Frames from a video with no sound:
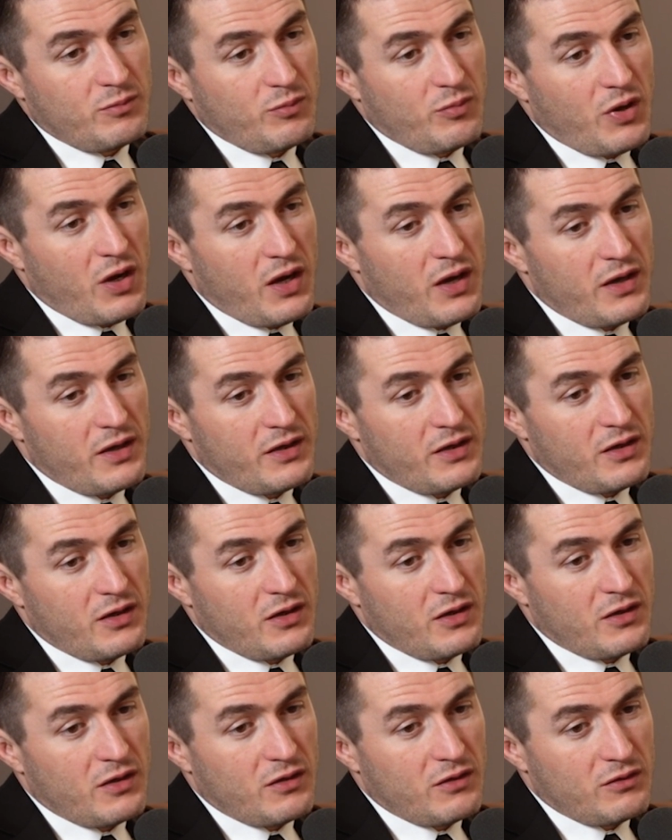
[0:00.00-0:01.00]
by
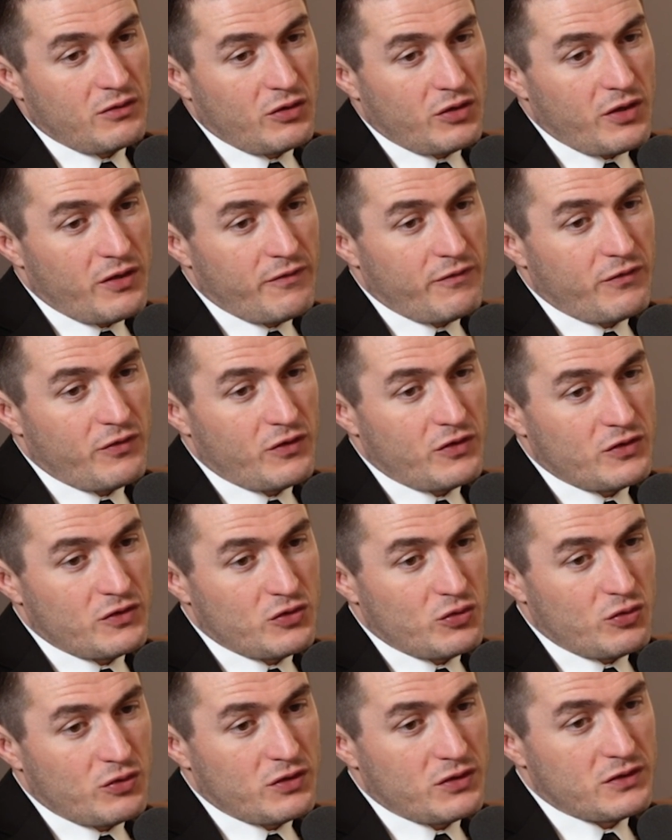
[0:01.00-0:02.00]
uh, looking for the
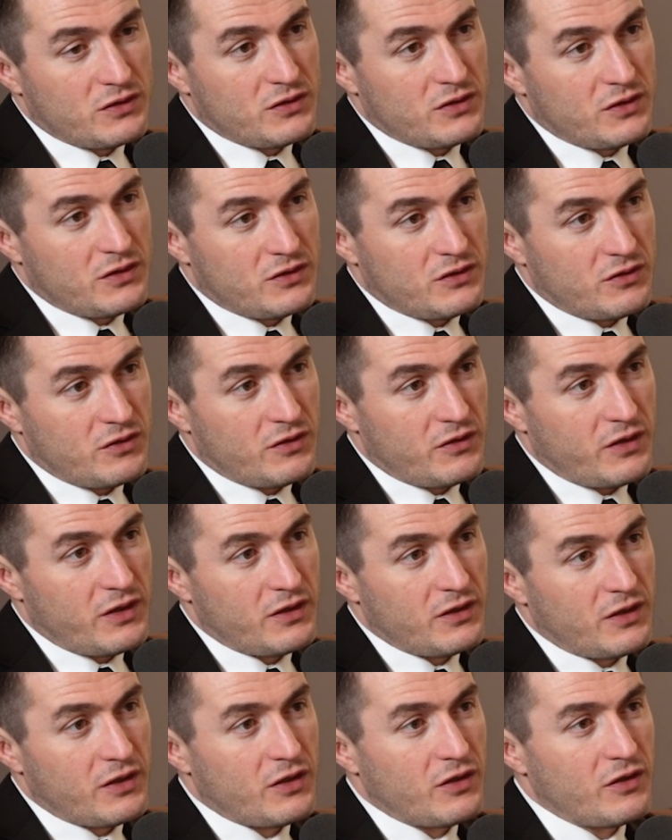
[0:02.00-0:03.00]
shortest history,
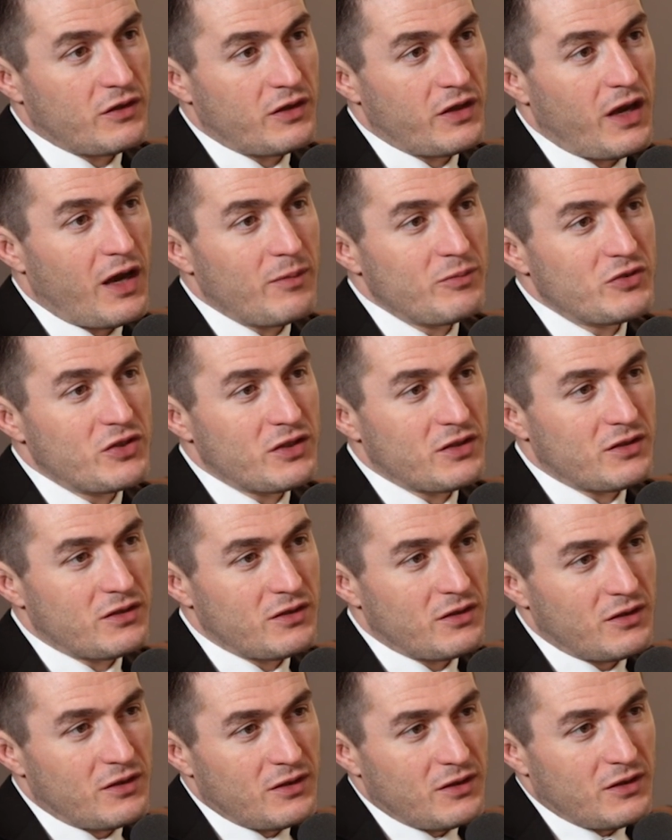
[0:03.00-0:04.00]
right? Like so, the object,
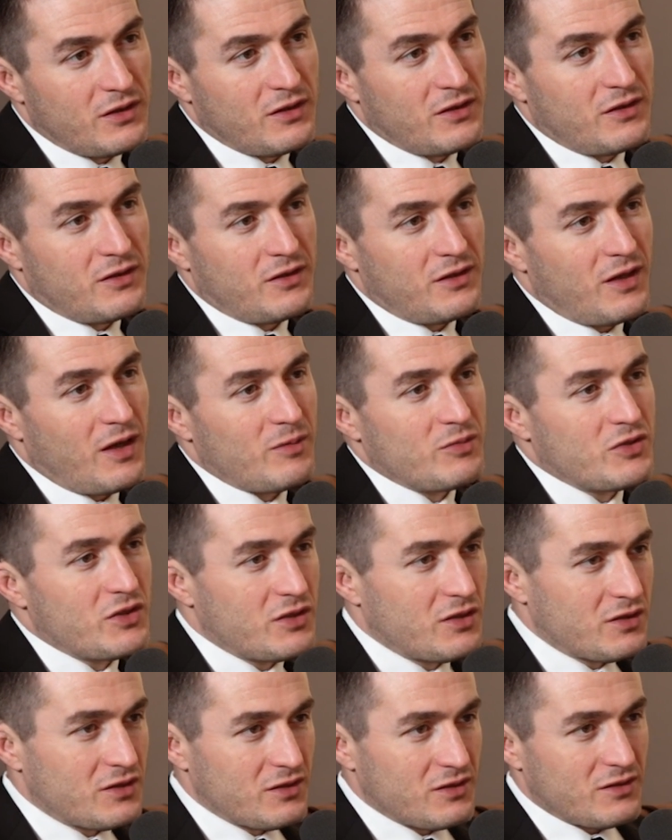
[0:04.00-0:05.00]
the object
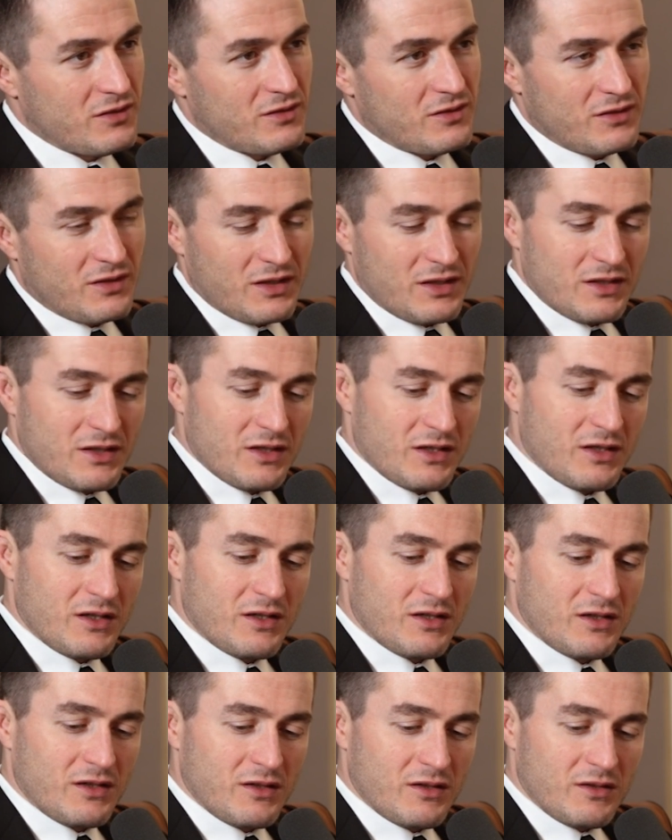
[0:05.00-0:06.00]
doesn't like
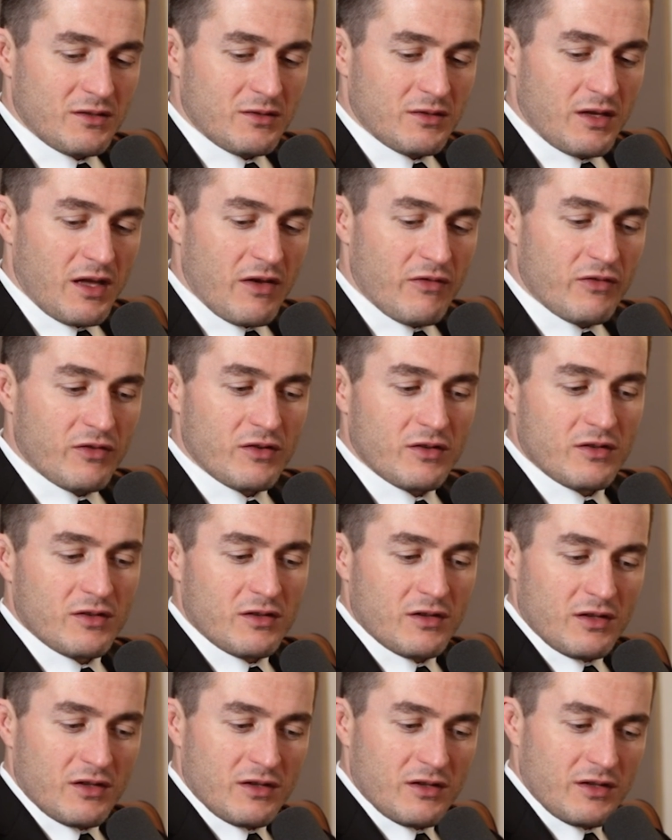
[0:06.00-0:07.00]
uh, have
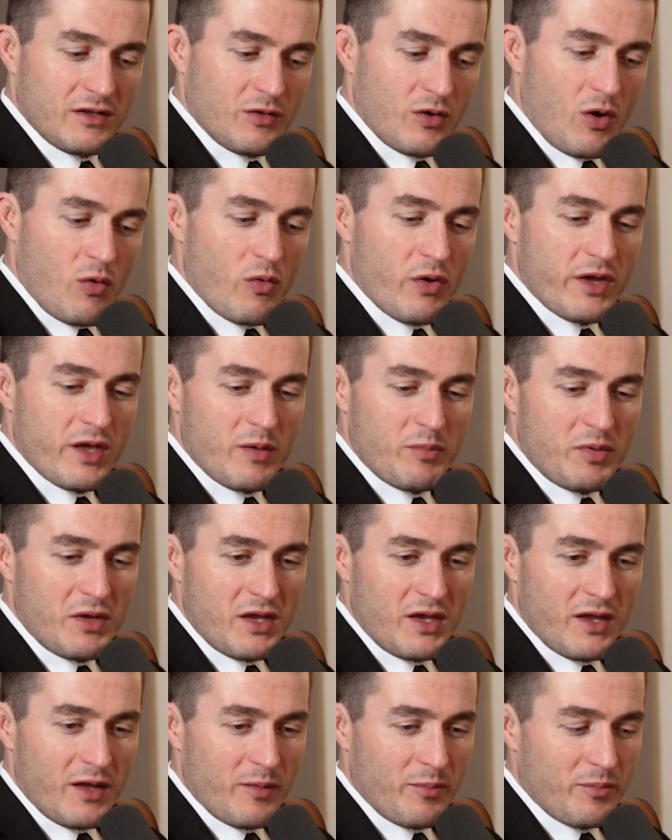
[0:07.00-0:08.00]
a a
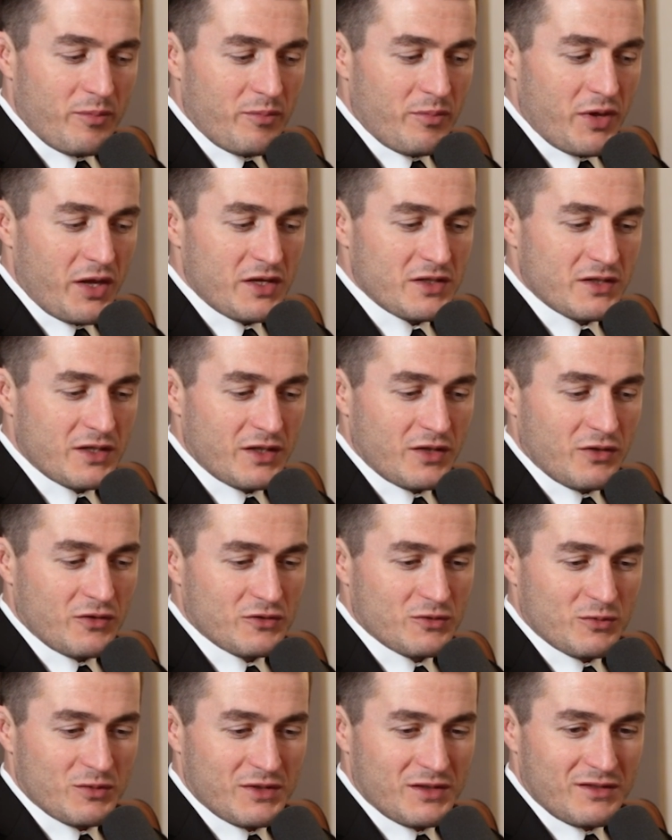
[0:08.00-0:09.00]
Wikipedia page that
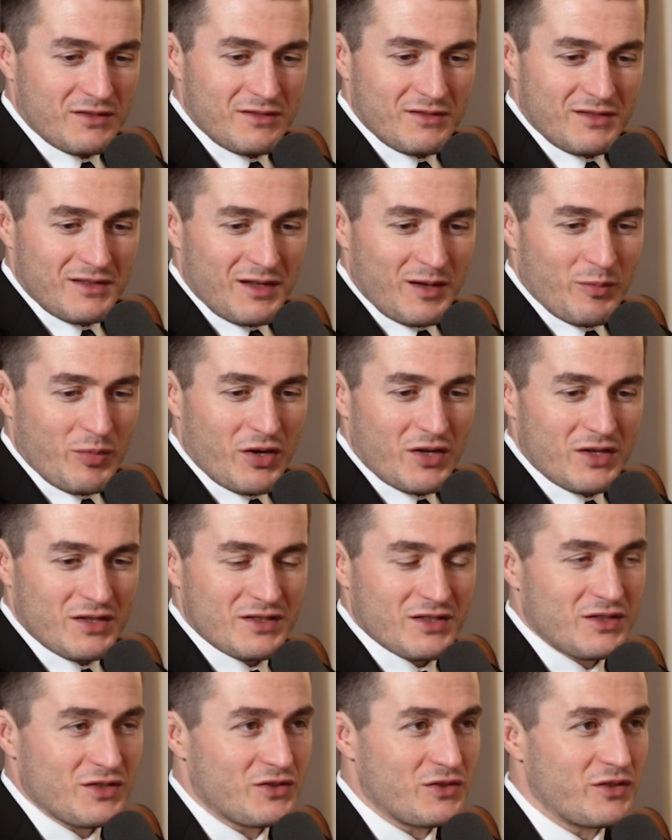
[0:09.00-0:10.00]
goes with it. Oh, about I would, its
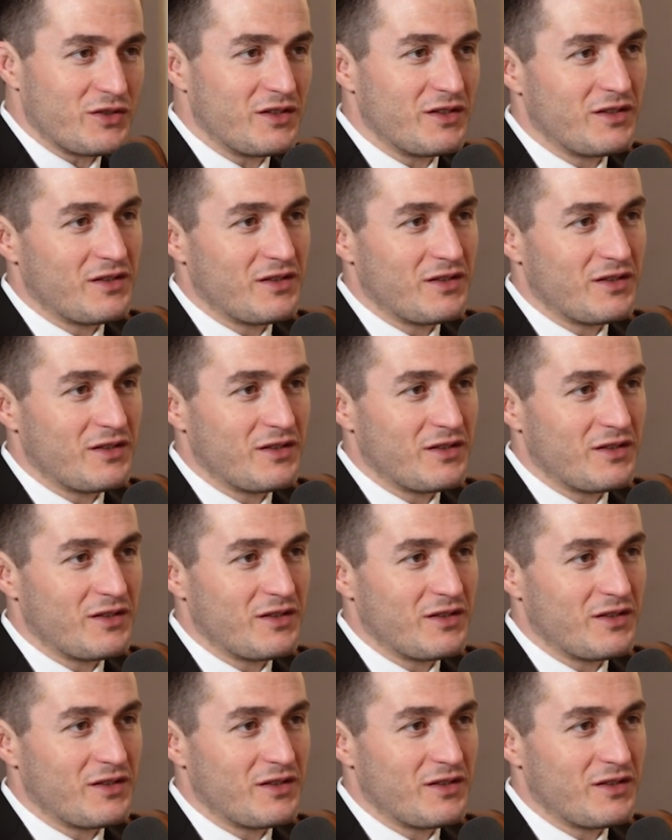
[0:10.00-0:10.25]
history.